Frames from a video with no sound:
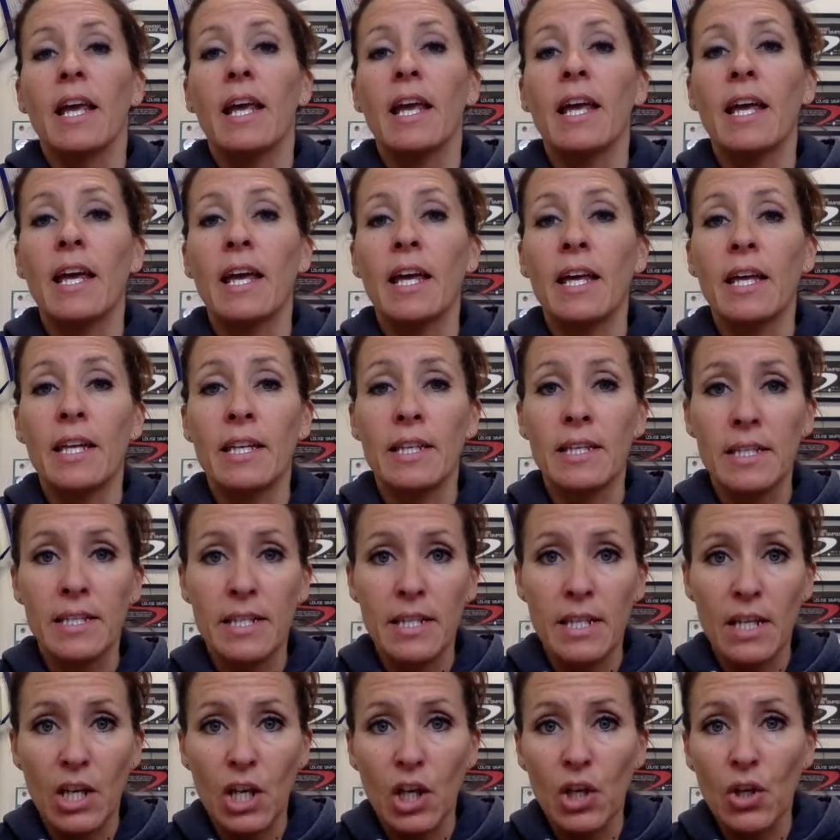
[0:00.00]
and
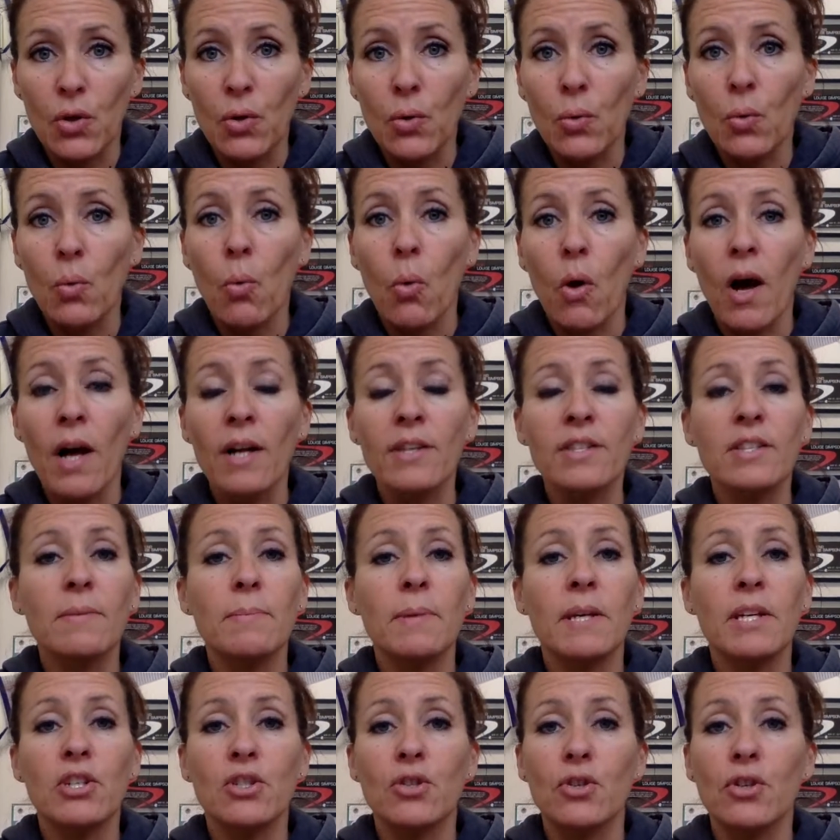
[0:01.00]
you want to
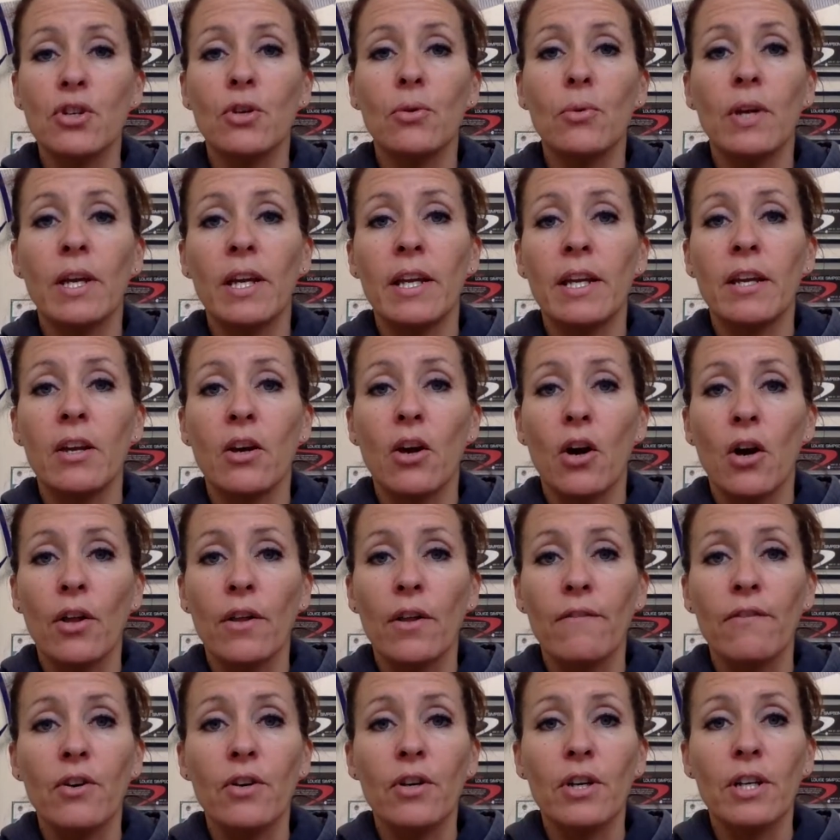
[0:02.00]
make sure you're eating all
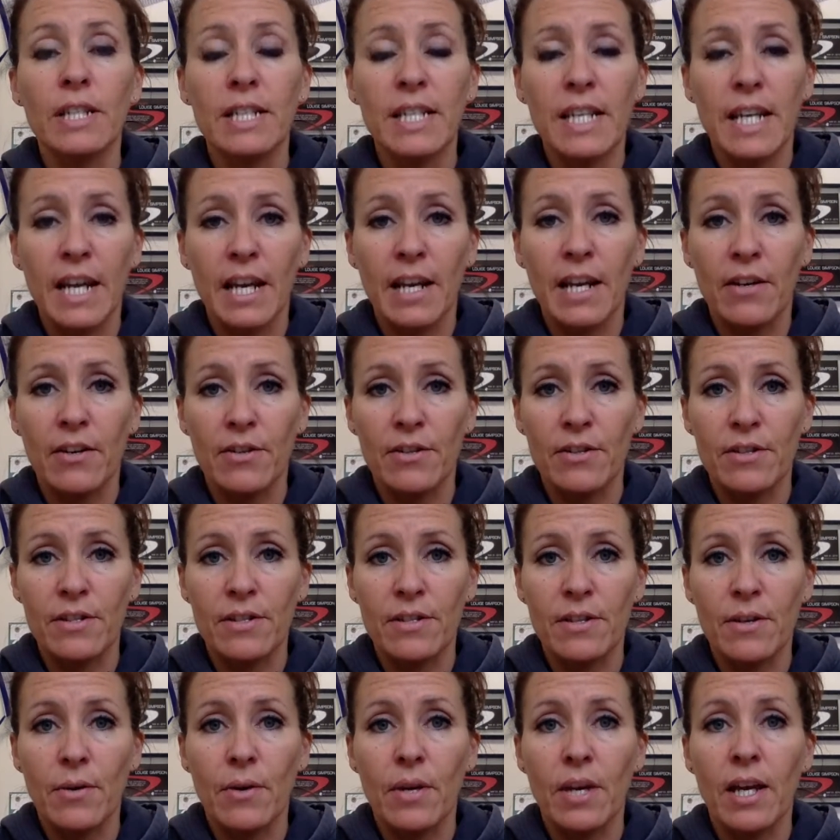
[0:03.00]
of your containers,
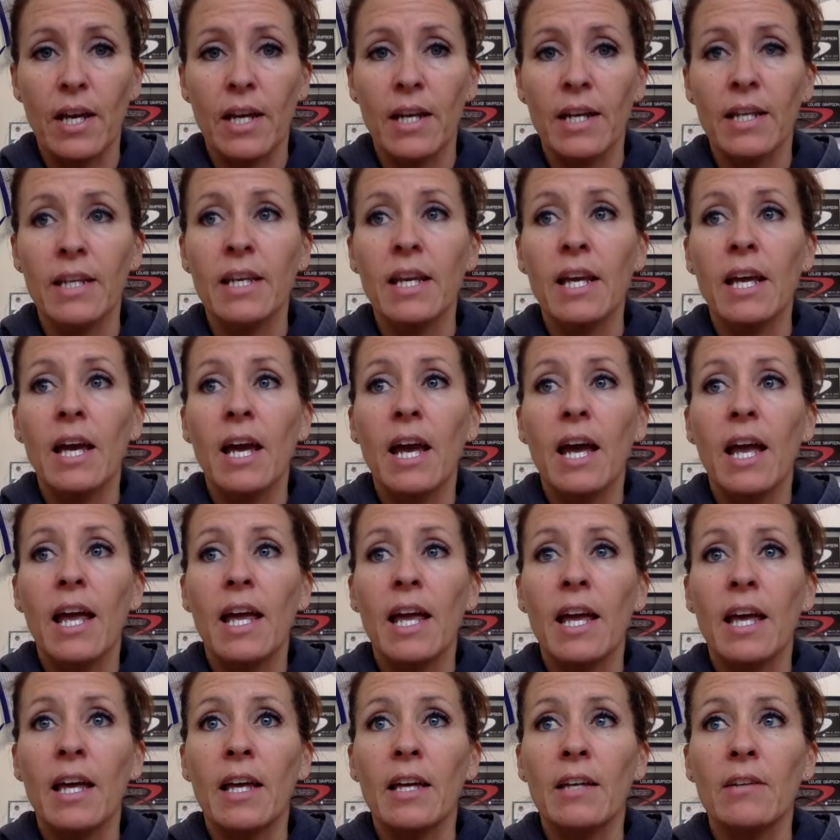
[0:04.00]
okay?
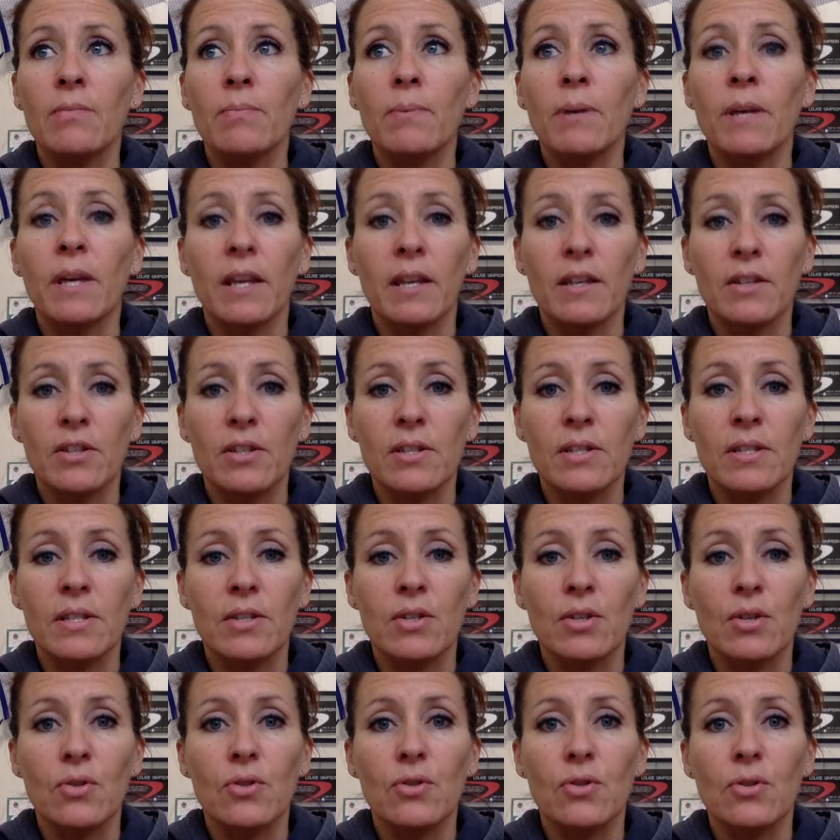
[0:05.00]
And picking just the
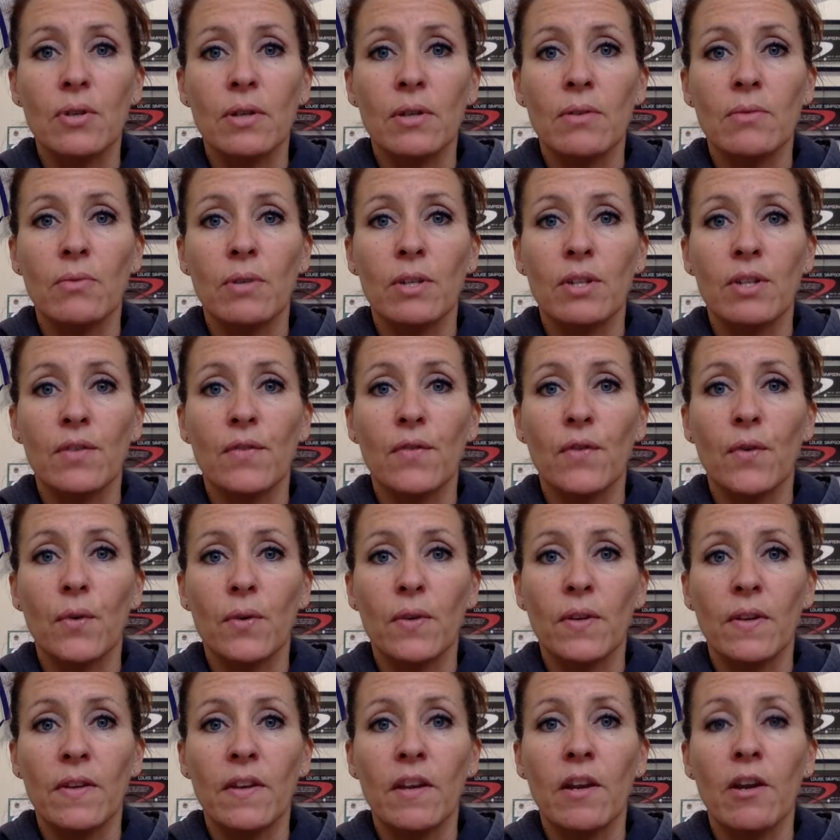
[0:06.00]
nutrient-rich
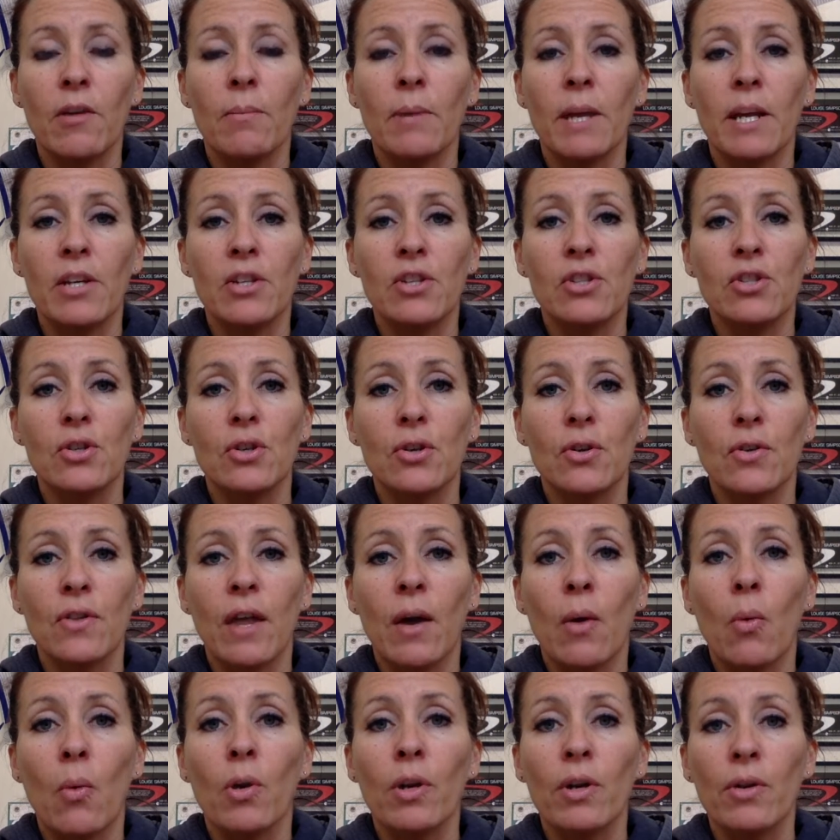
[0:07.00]
foods in there, making sure
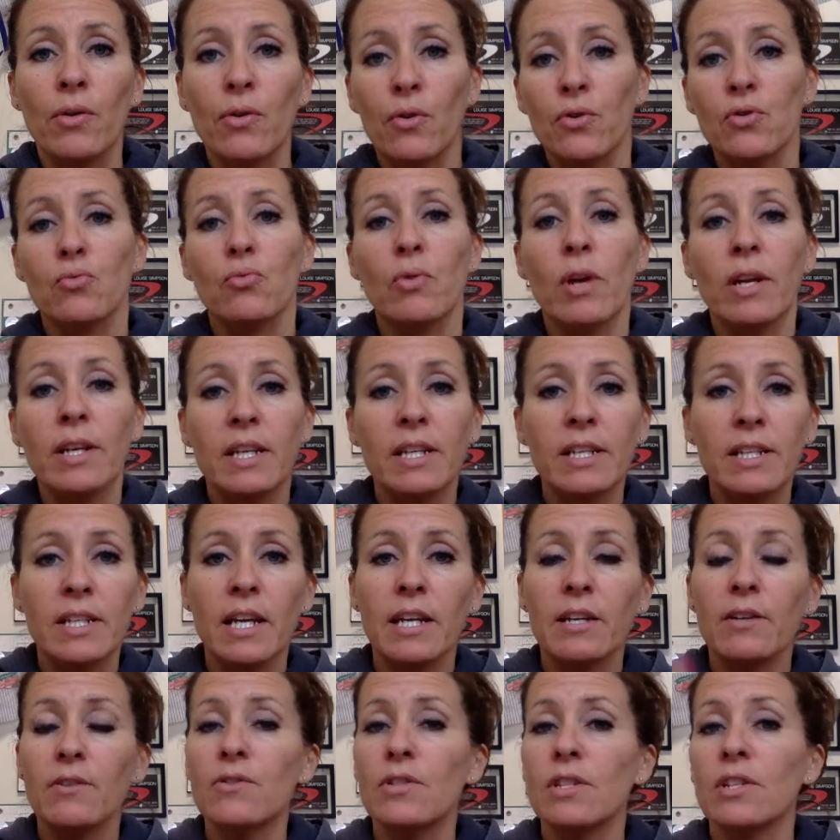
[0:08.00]
that one of those red
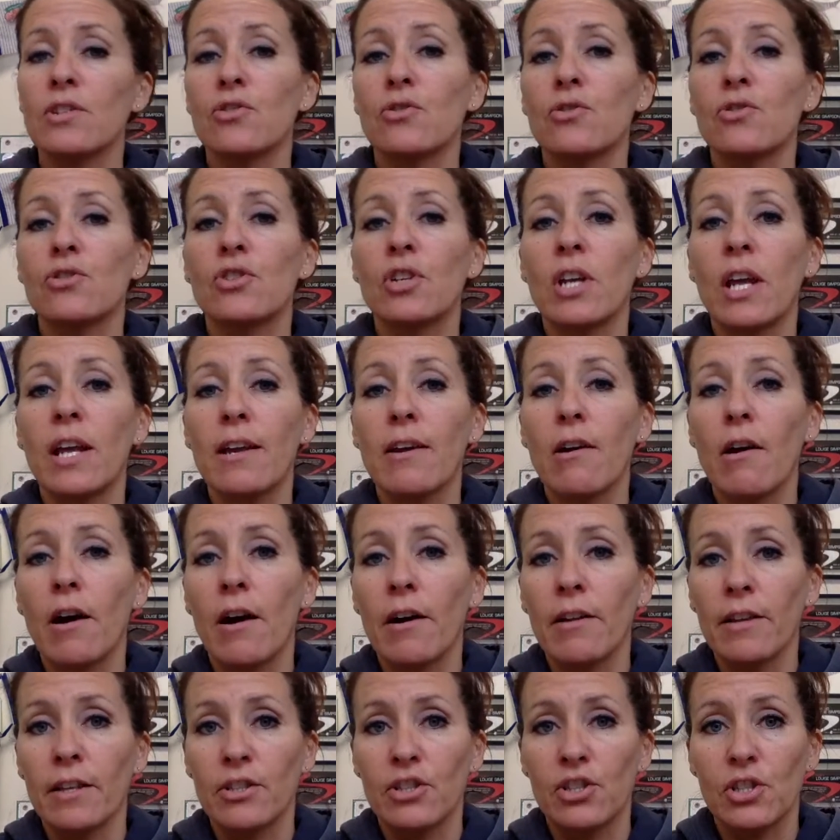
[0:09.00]
containers is your
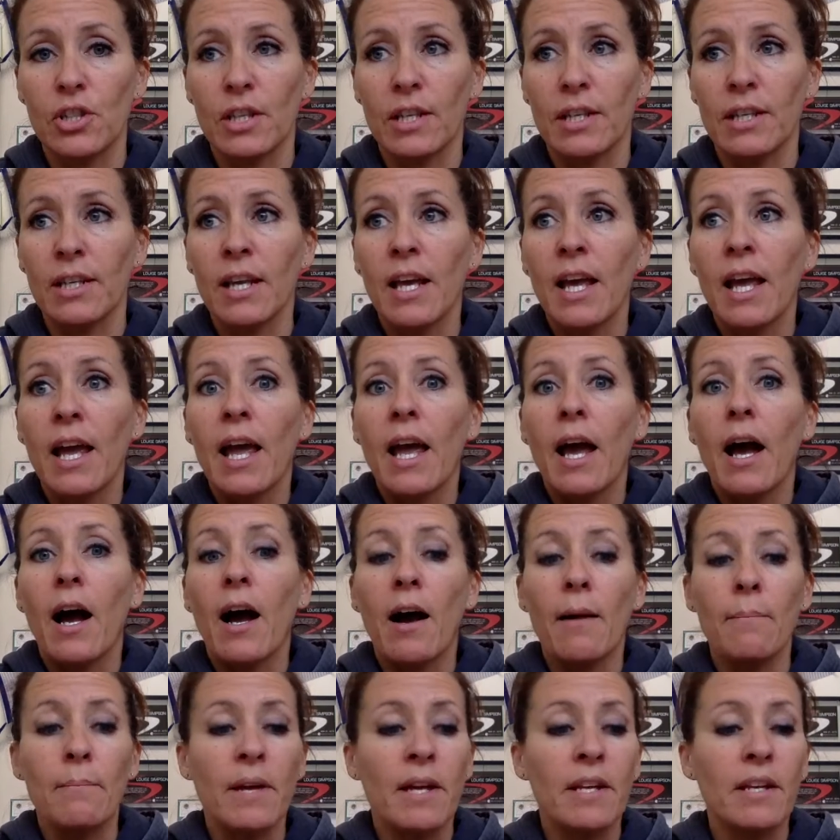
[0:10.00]
Shakeology.
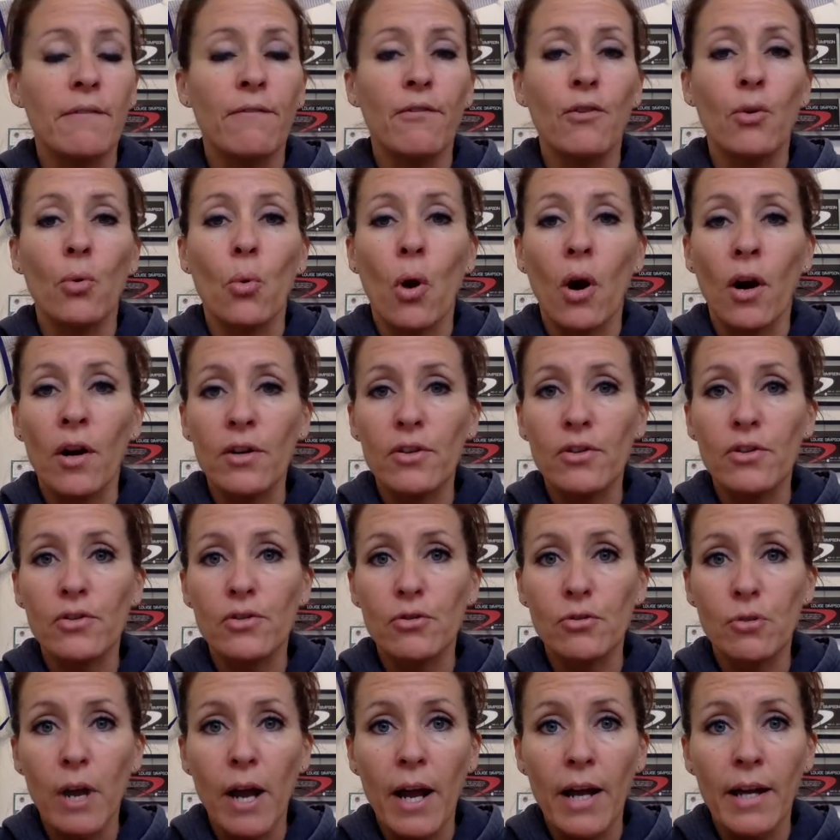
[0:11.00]
And if you aren't
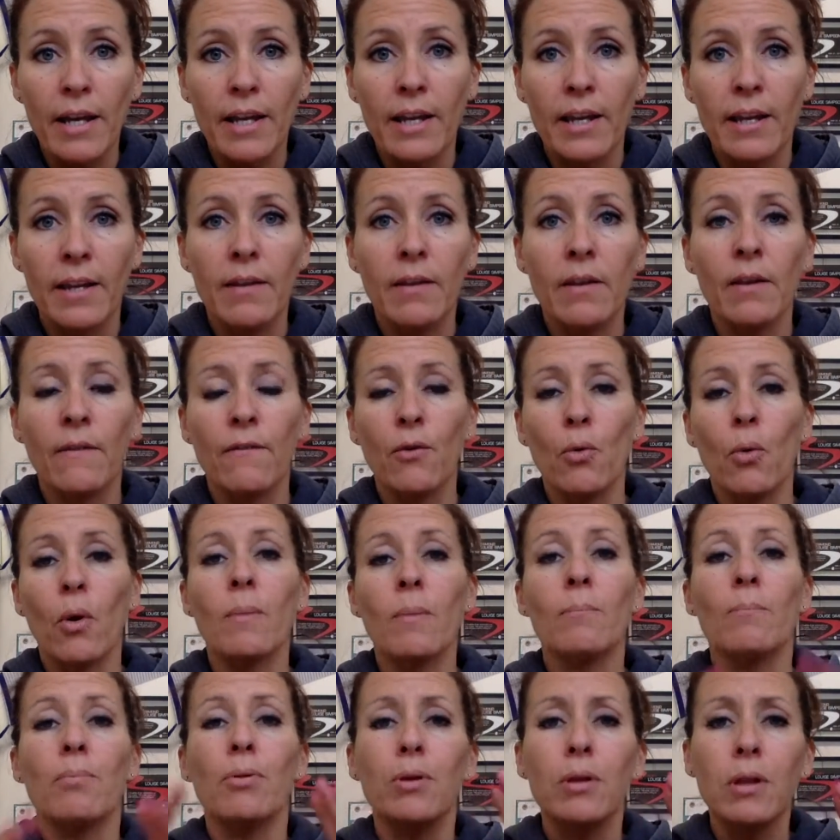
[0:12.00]
tracking, if you
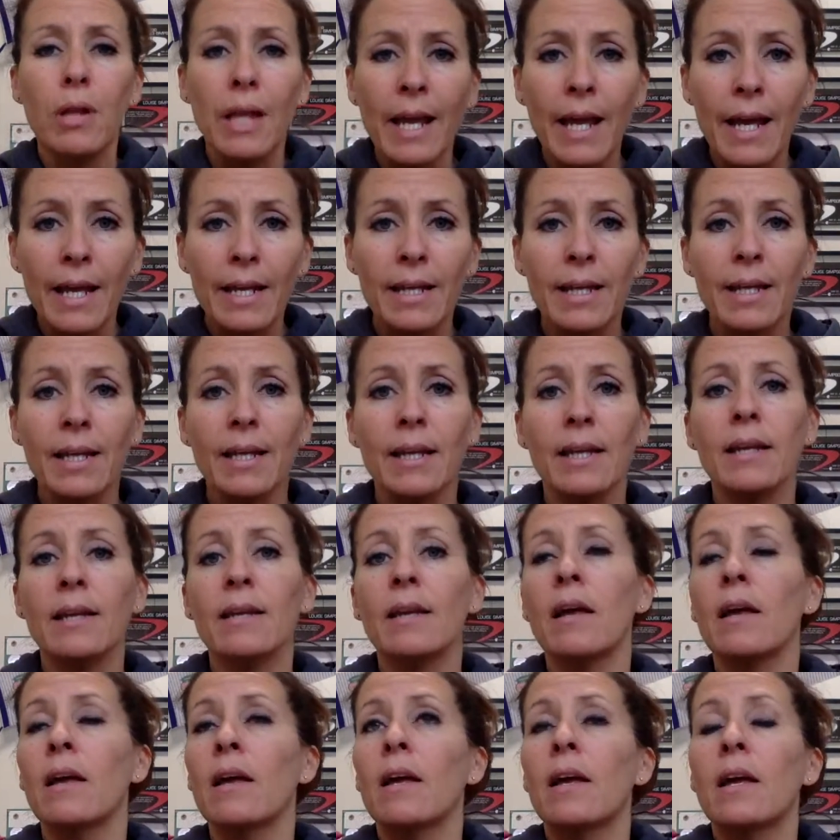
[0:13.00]
aren't
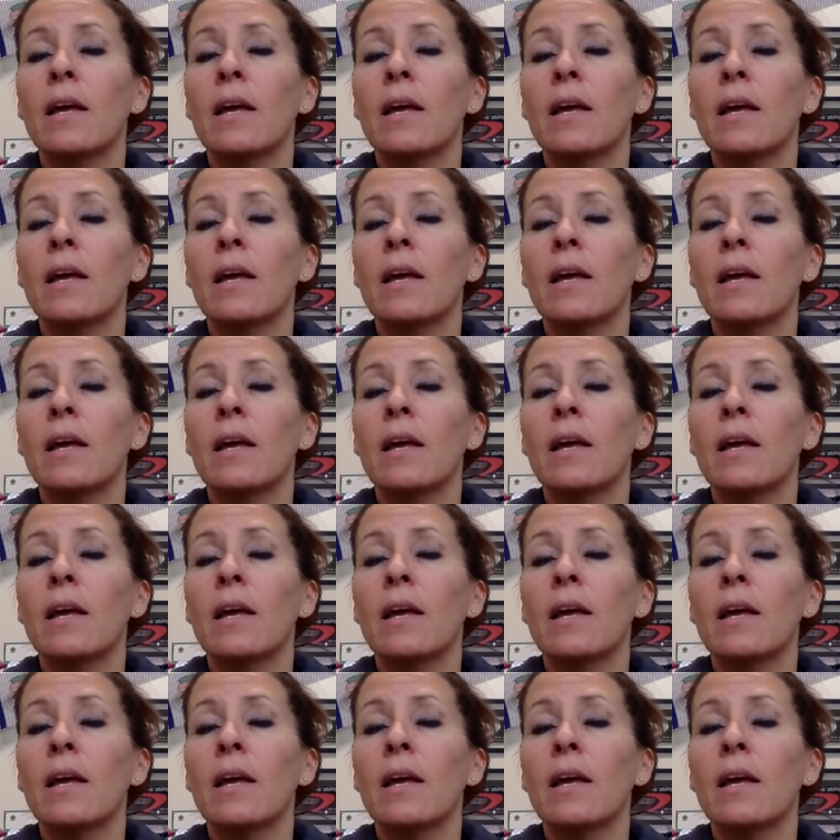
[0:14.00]
planning